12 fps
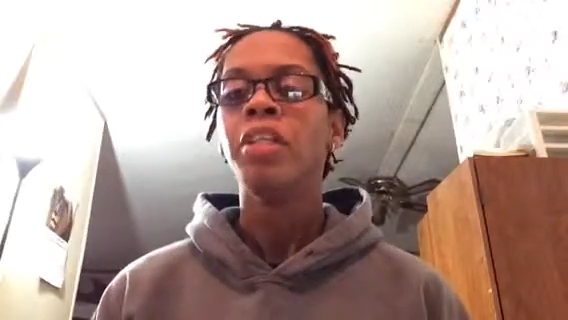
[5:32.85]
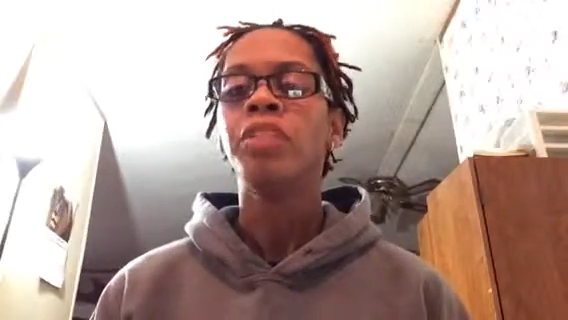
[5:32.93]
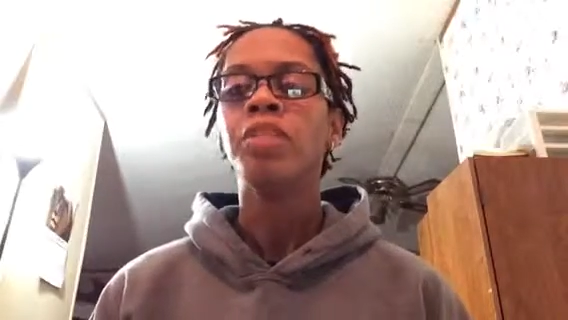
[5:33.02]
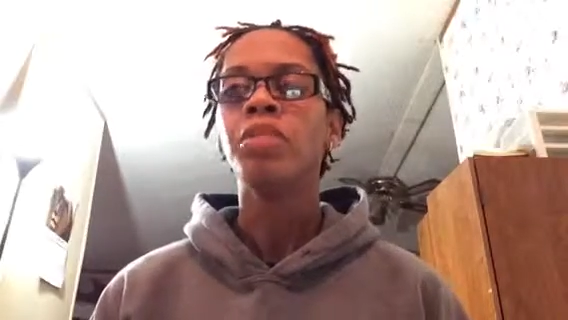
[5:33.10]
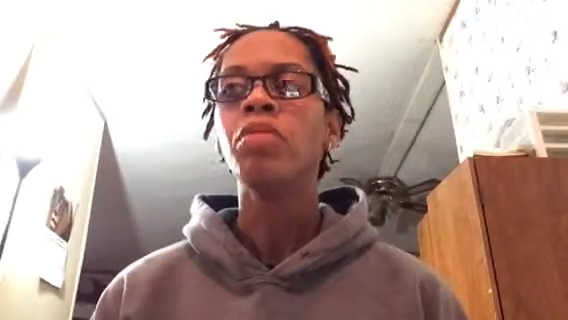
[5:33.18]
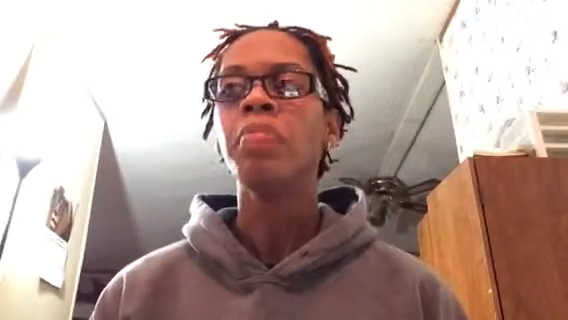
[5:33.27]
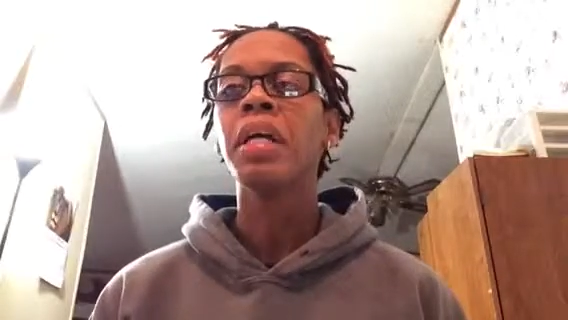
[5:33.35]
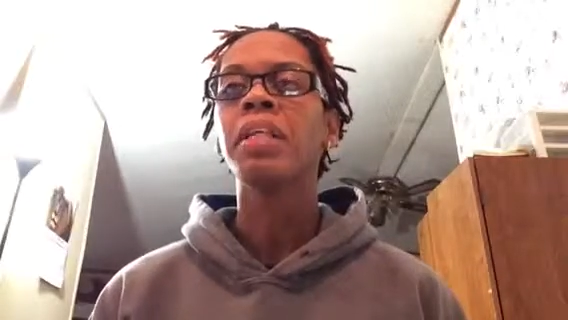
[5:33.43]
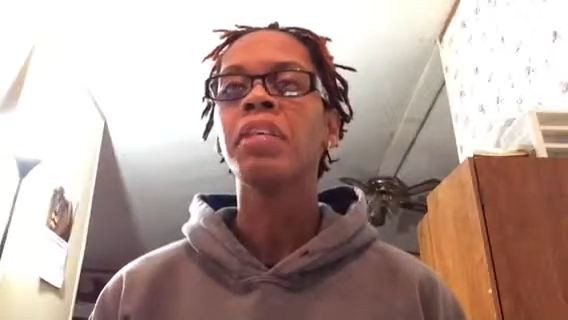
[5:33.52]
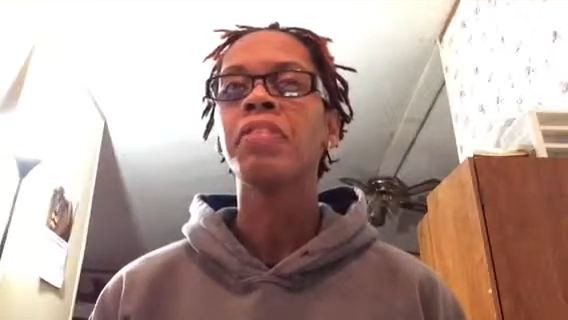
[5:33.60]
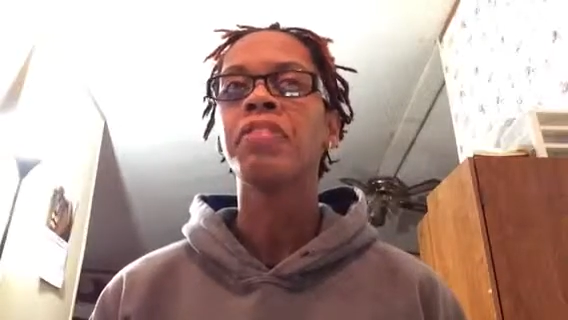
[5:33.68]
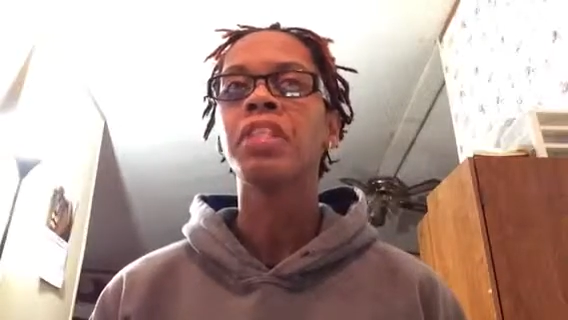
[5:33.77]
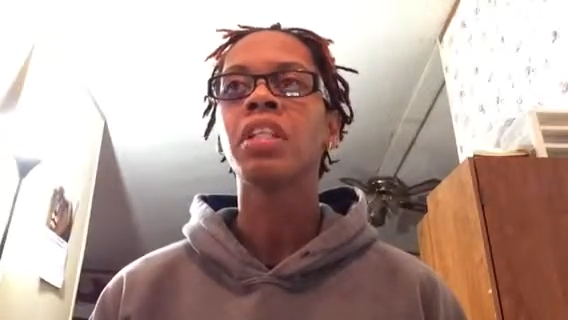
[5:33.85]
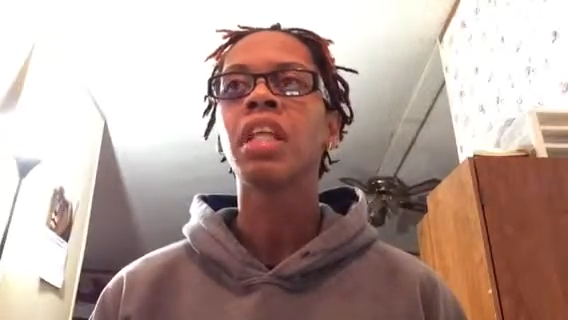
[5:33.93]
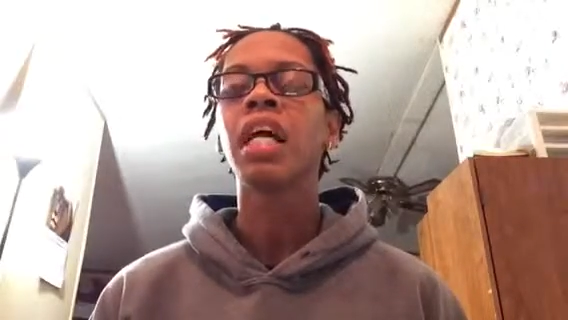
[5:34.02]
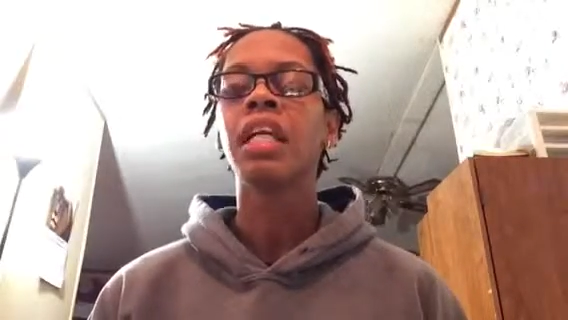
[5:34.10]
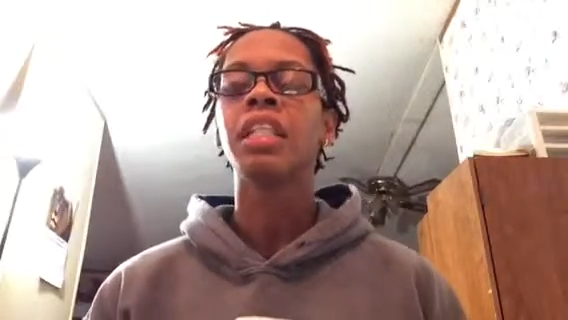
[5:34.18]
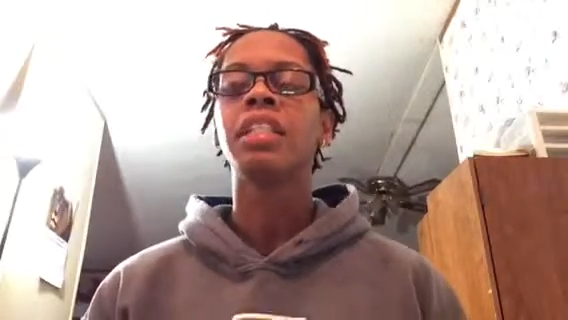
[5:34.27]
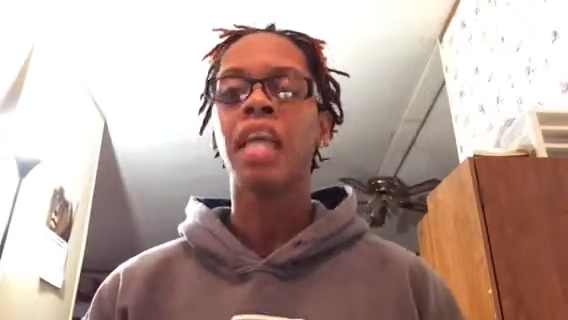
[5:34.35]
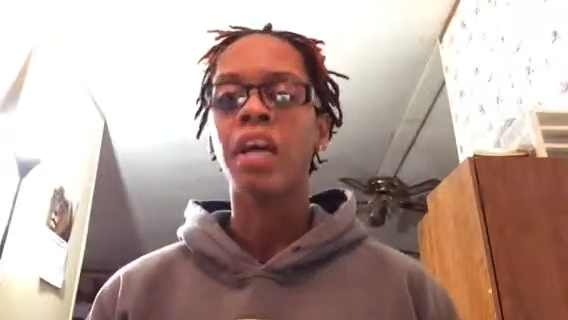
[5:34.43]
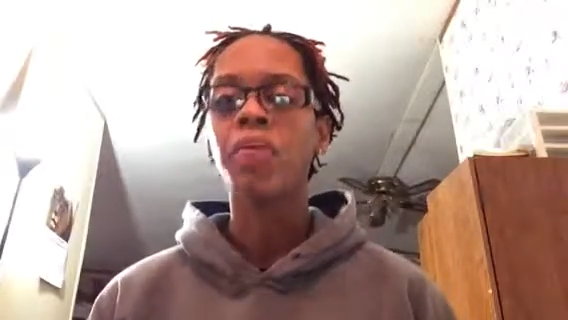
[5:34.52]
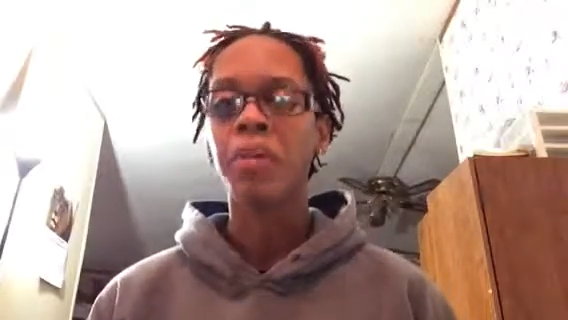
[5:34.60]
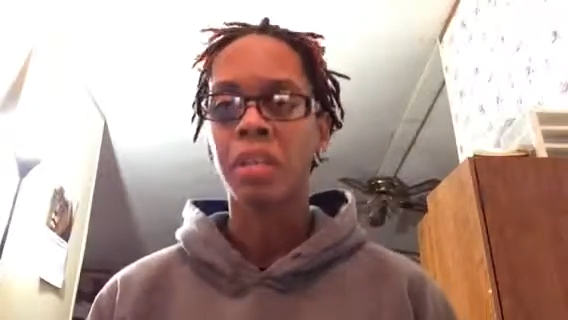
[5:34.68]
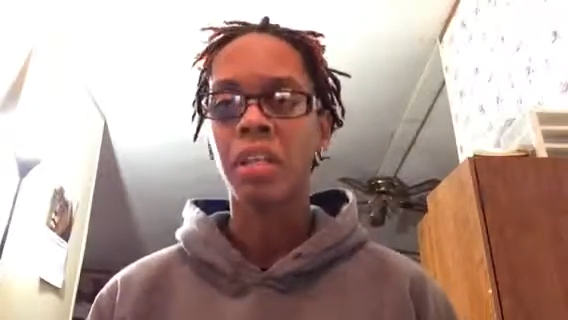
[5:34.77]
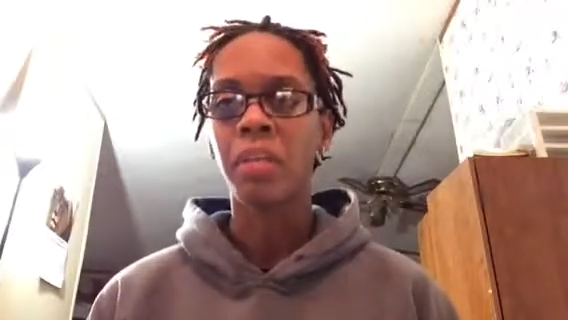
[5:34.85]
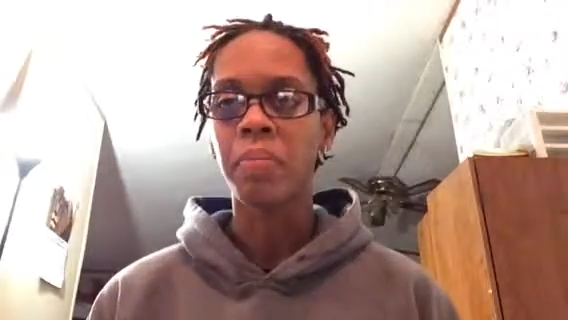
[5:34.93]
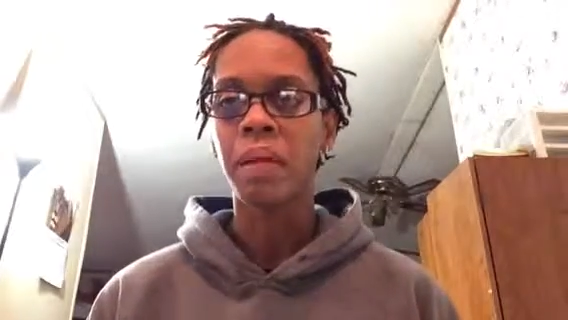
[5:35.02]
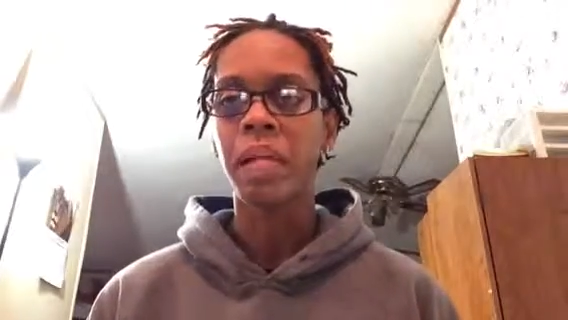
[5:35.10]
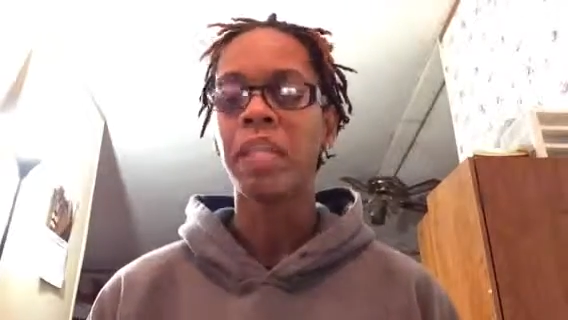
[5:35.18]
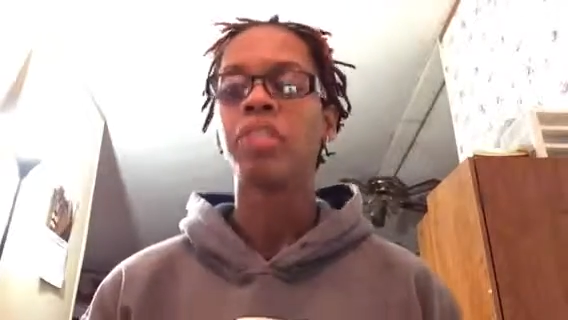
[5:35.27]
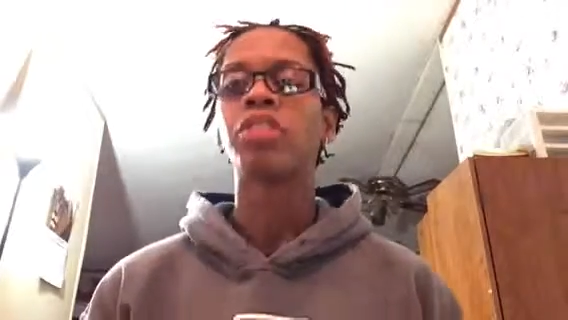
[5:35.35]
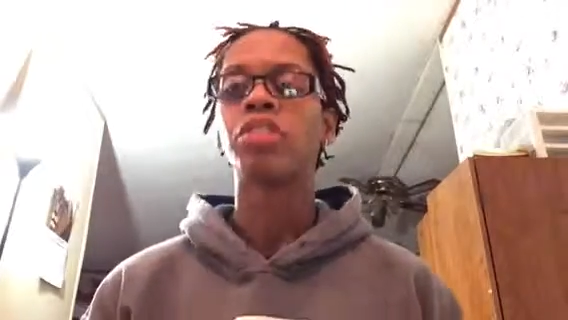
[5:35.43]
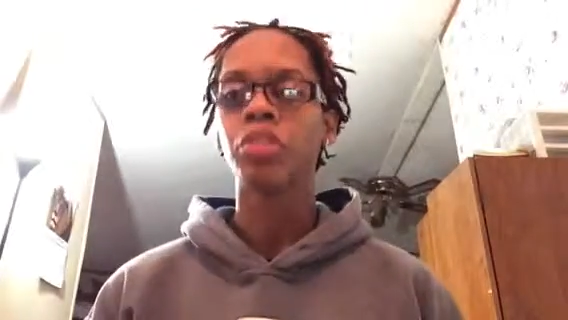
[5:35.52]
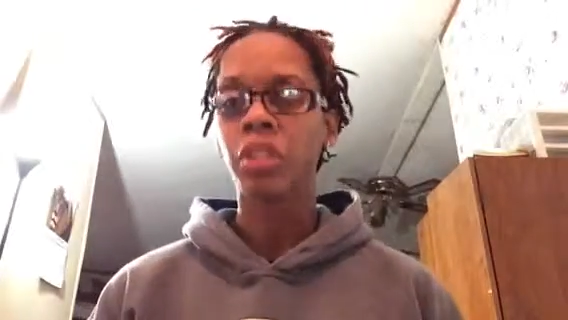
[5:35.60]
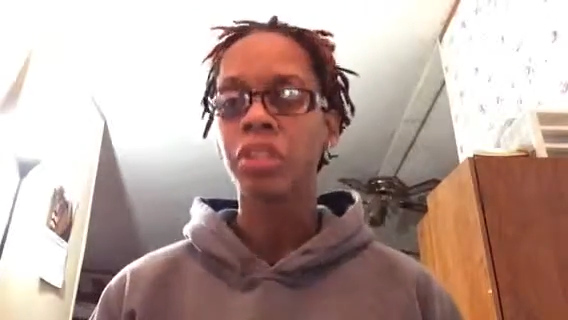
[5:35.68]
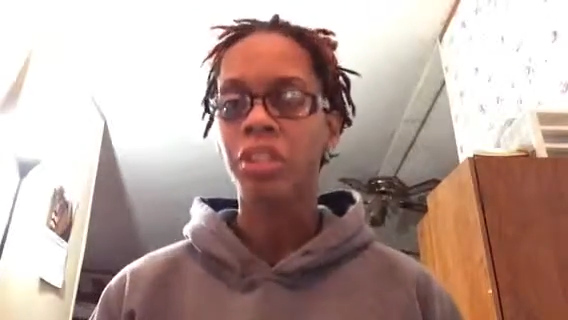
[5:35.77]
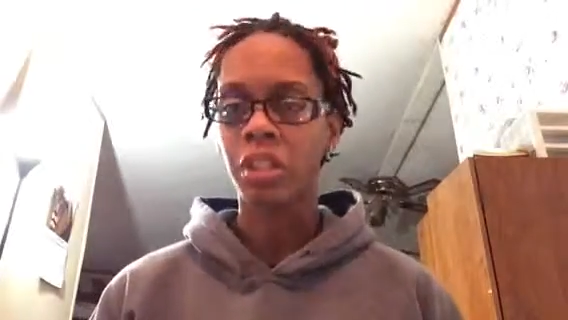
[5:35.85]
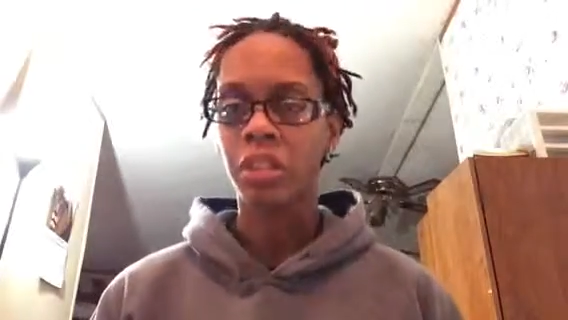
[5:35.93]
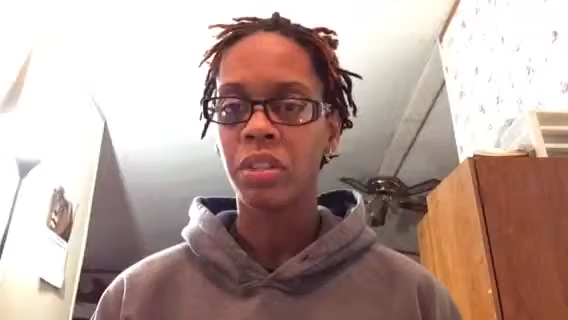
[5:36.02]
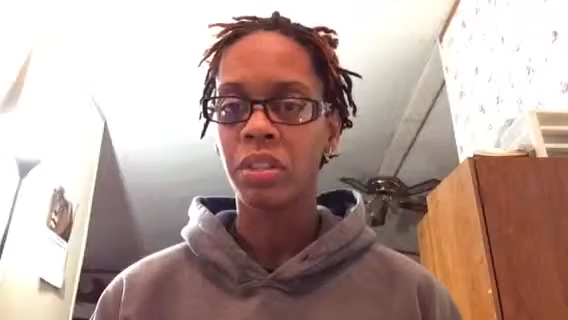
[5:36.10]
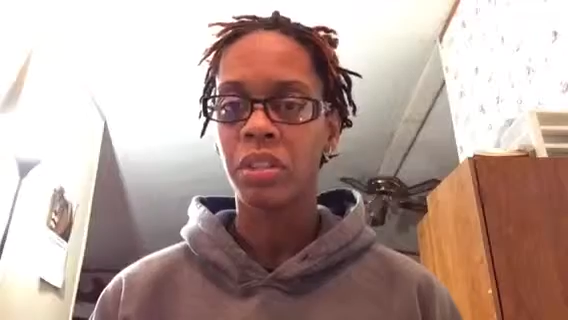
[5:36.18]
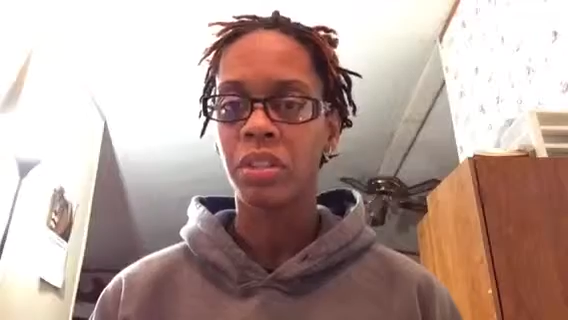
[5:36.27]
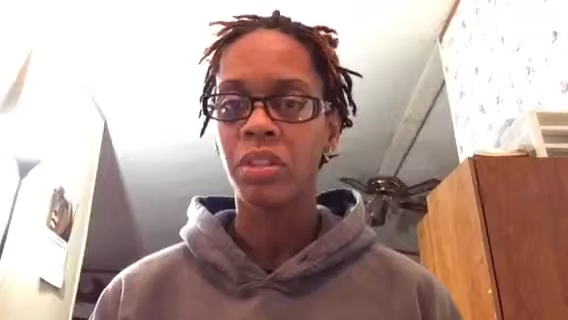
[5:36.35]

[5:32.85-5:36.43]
Do you make them feel like they want to come back to your church?